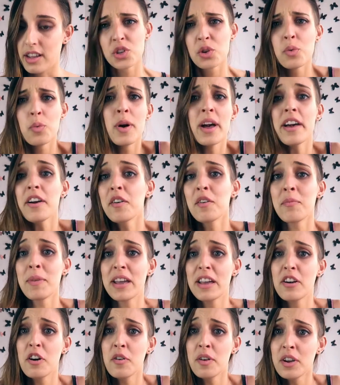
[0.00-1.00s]
So where am
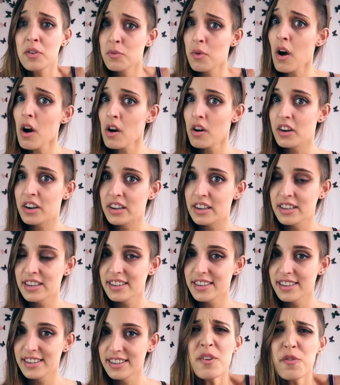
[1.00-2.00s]
I going wrong?
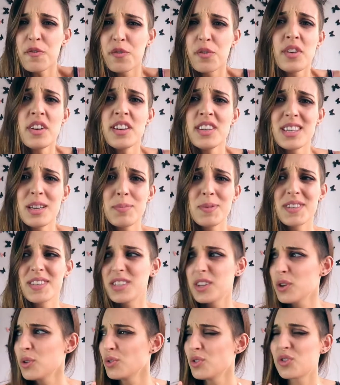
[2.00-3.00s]
Why are friendships
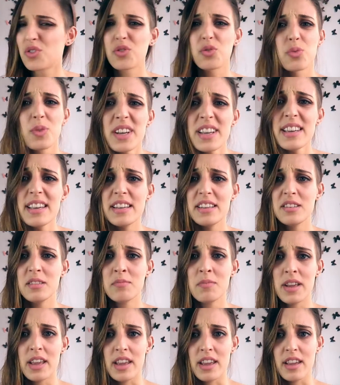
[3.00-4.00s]
so tricky to
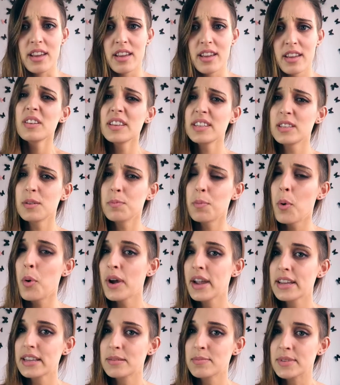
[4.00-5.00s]
me? Why the
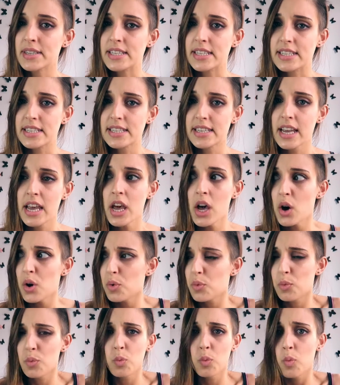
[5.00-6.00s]
disappointment?
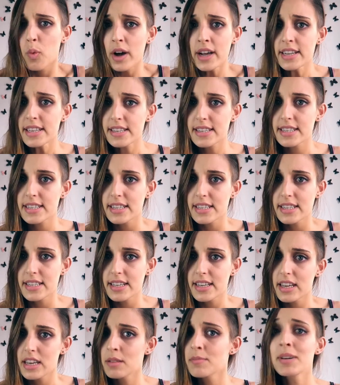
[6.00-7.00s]
What
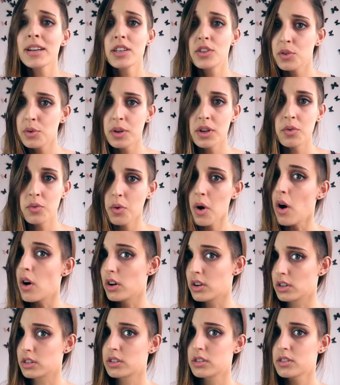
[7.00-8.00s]
am I doing
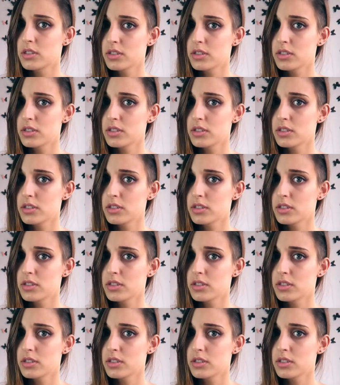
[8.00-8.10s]
wrong?